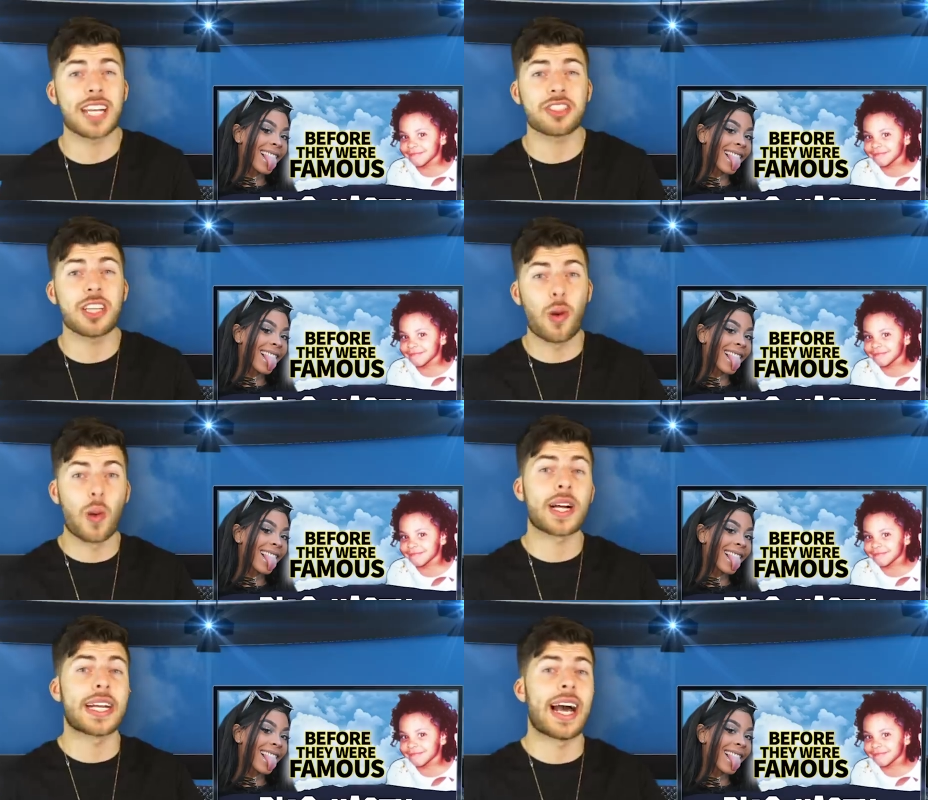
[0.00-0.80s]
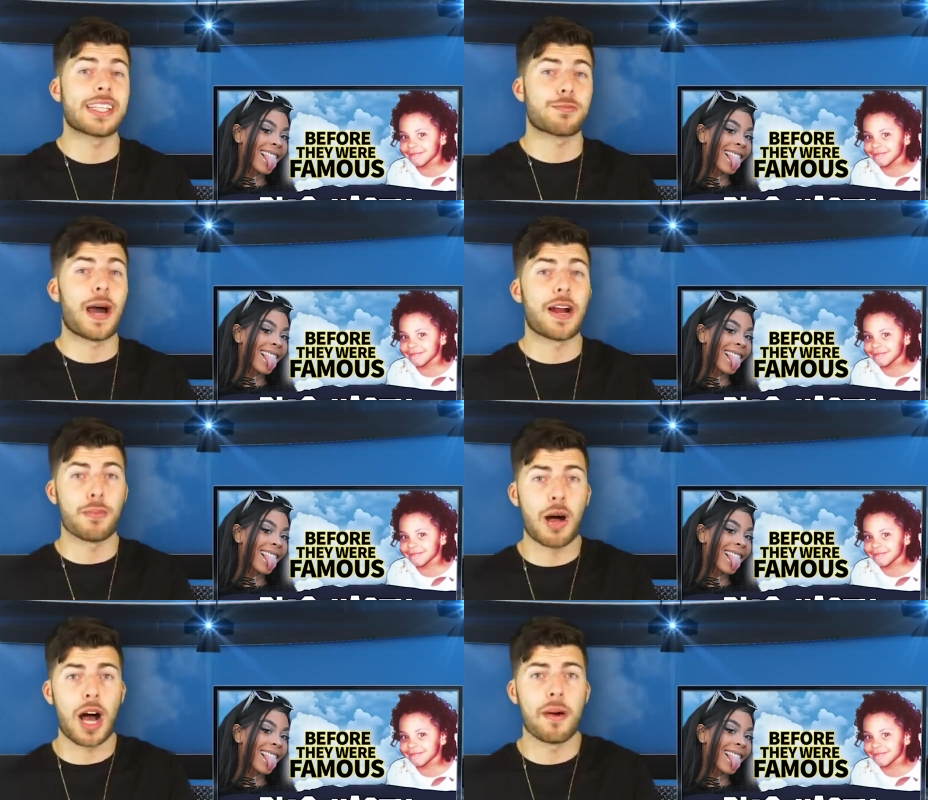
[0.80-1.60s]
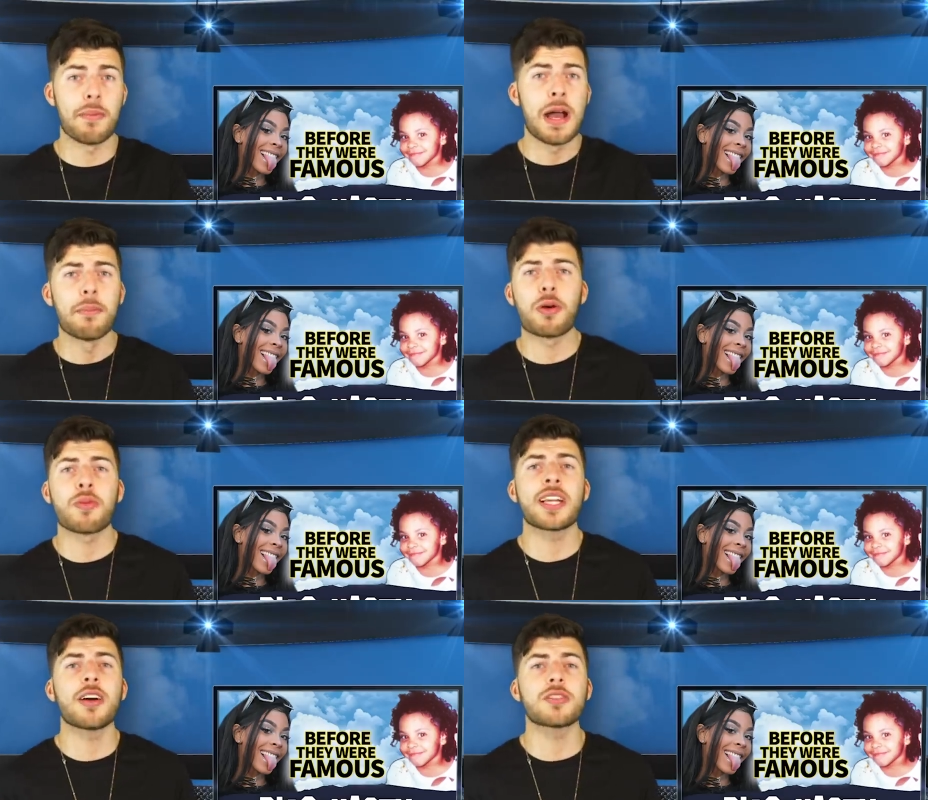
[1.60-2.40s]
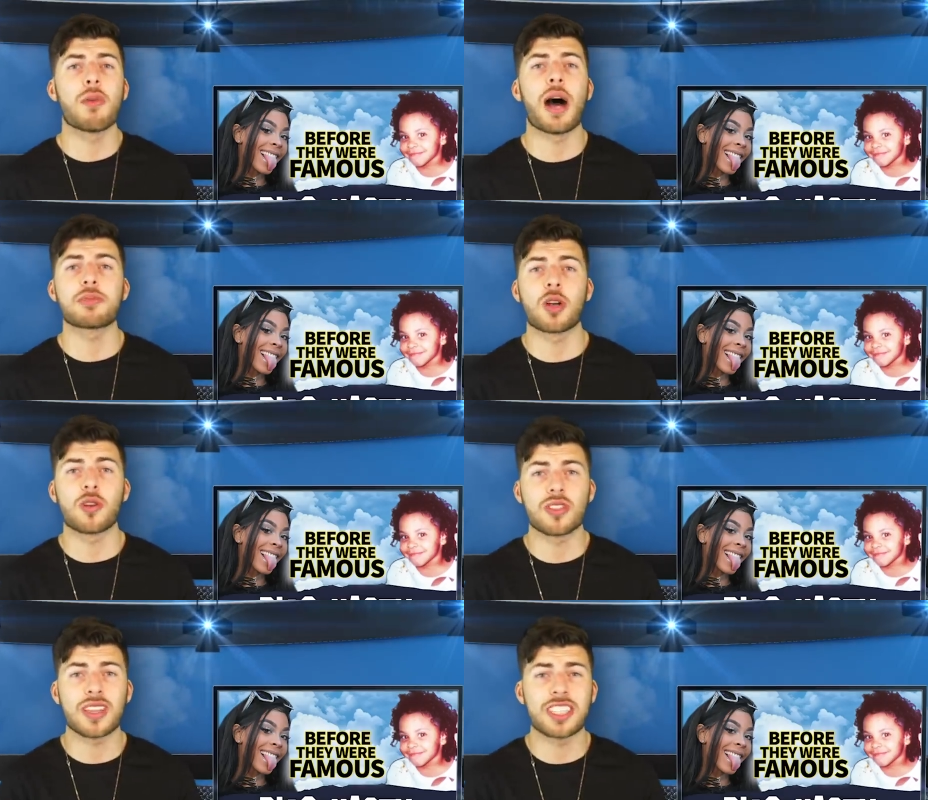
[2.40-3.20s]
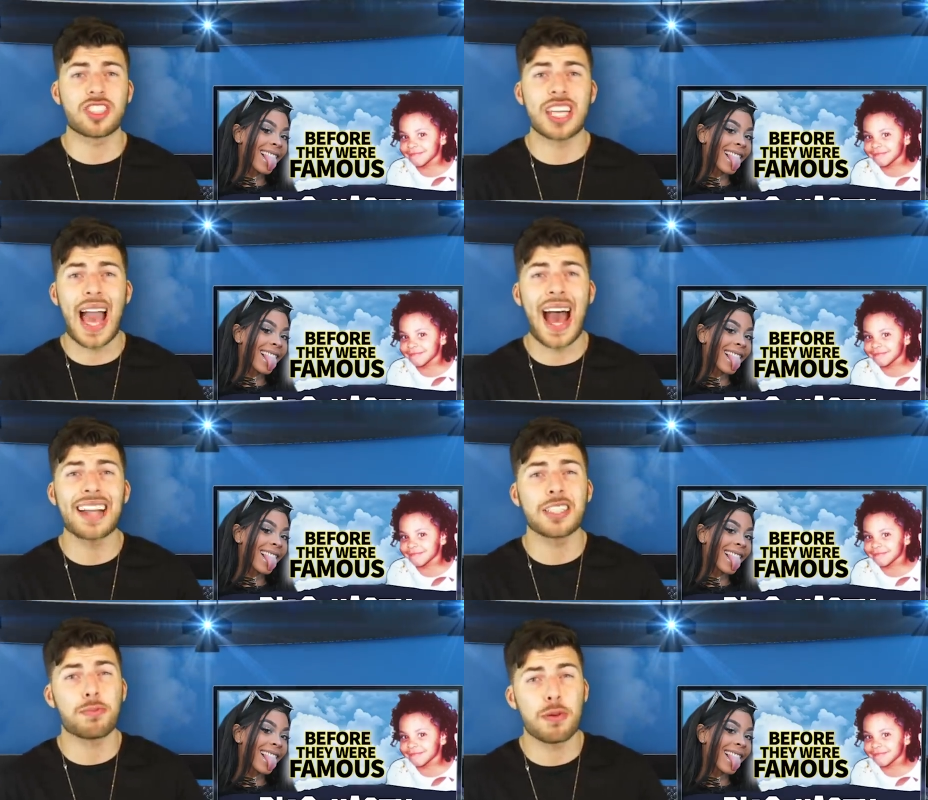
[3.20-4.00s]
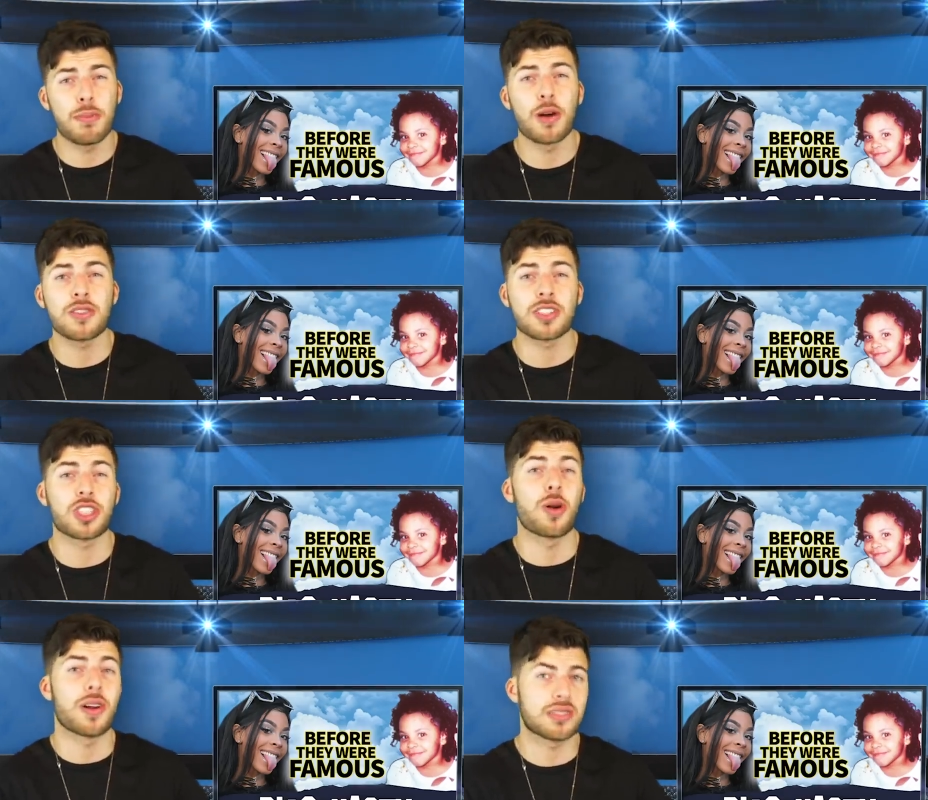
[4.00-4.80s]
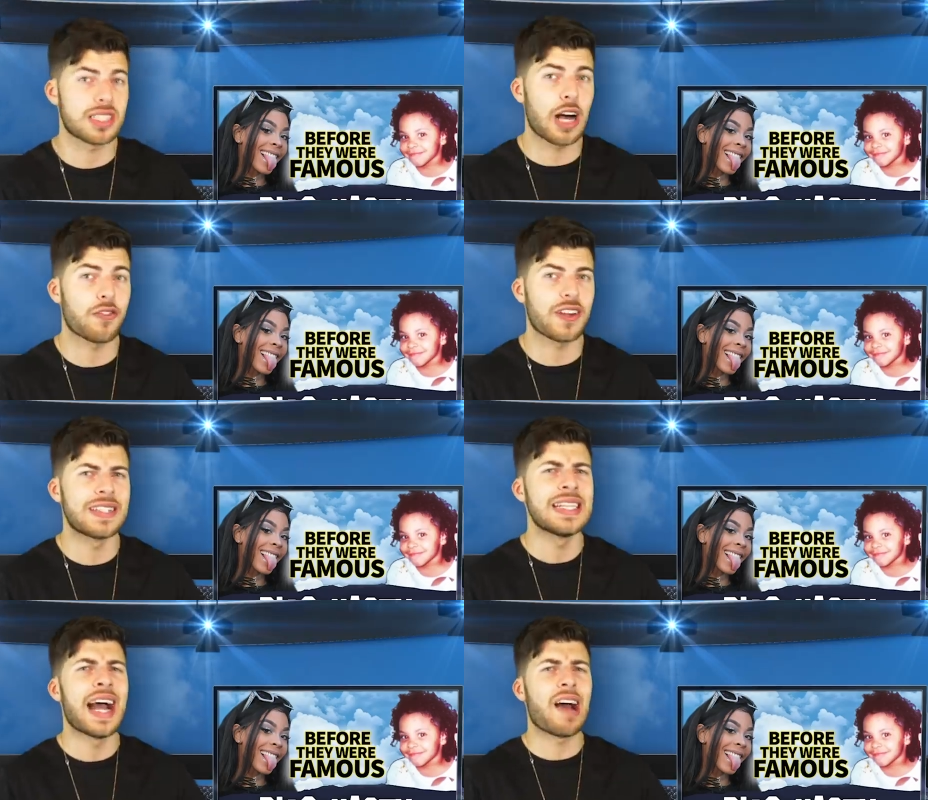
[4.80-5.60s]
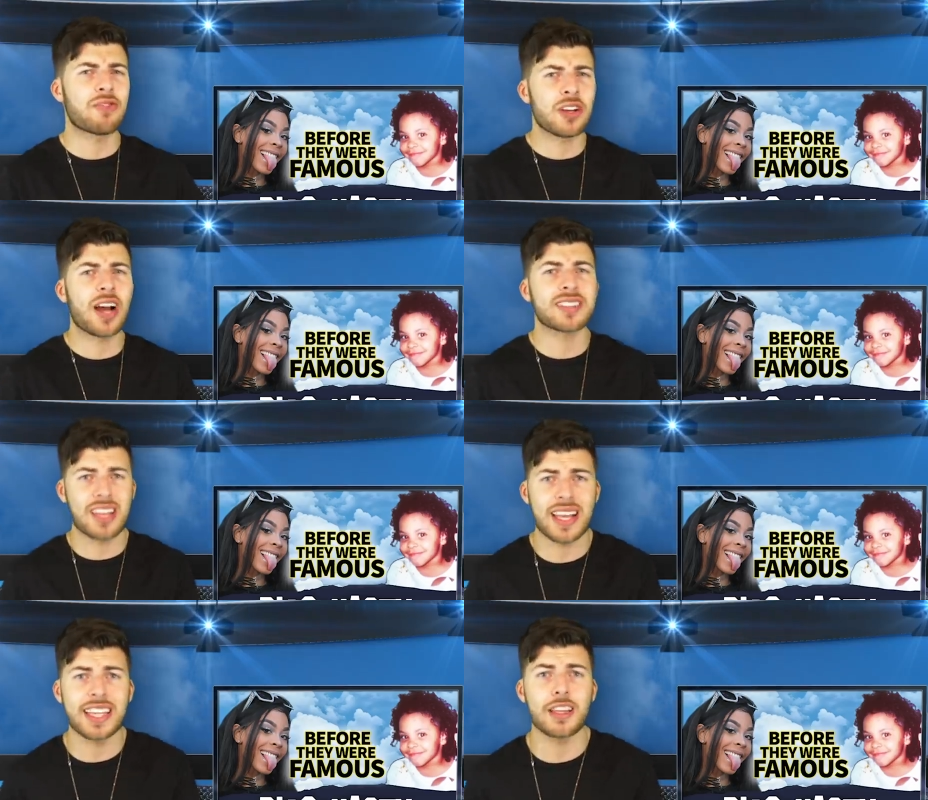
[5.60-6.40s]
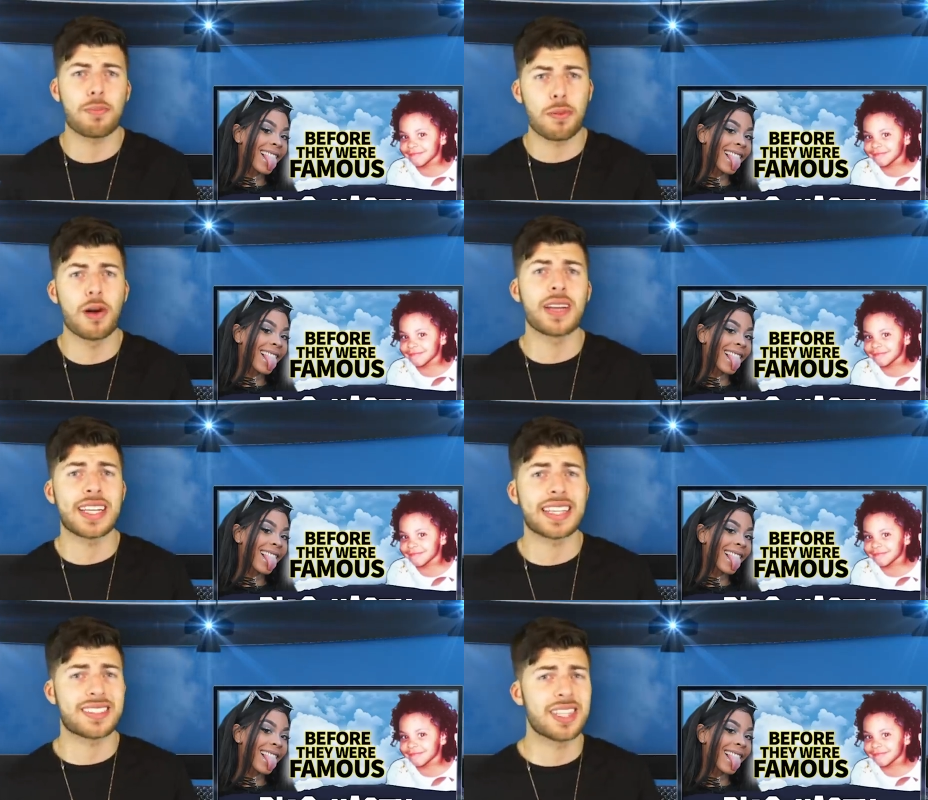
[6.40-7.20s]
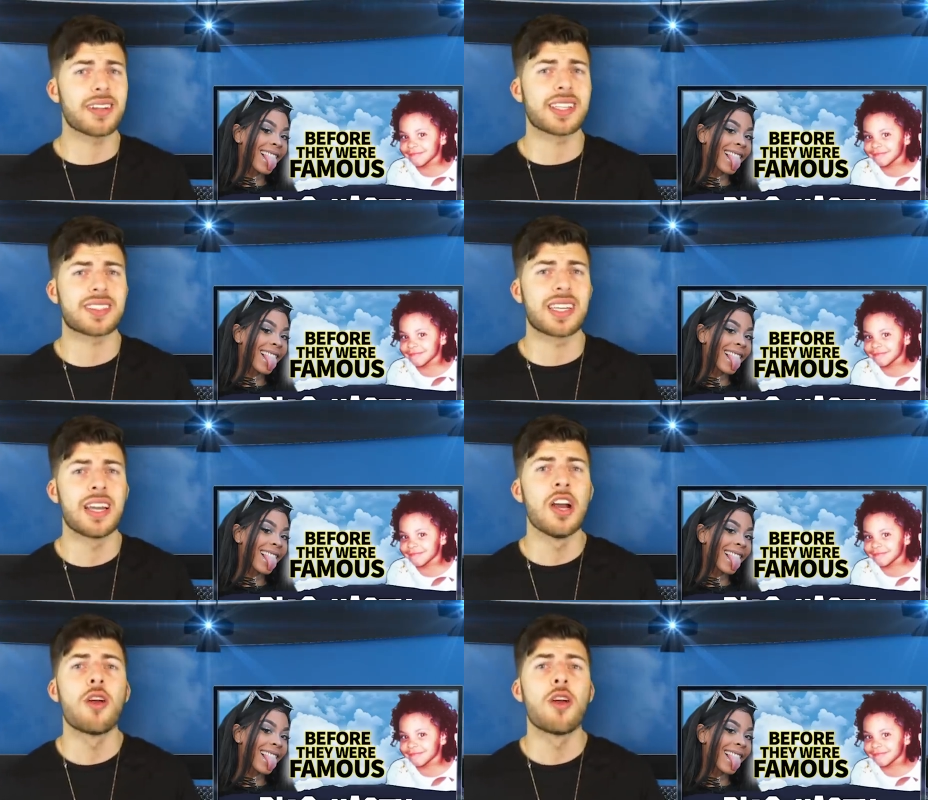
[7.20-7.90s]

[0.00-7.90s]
Speaker 1: actually organized by her mom, but Rico's mom told her that she had to promote the show herself, and after not taking the promoting gig seriously,